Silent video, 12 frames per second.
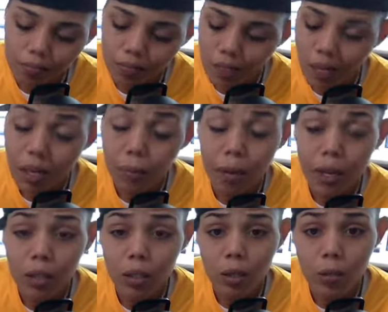dial it
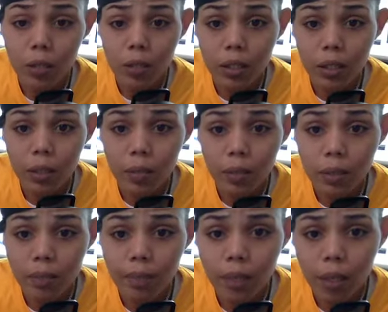back a little bit there,
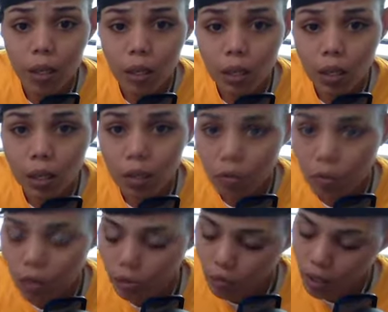bud, and uh,
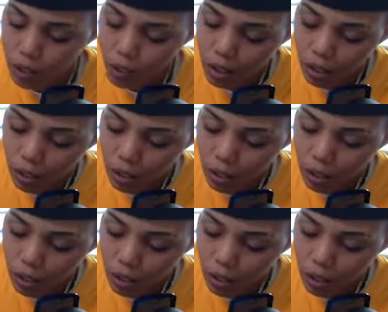really rest.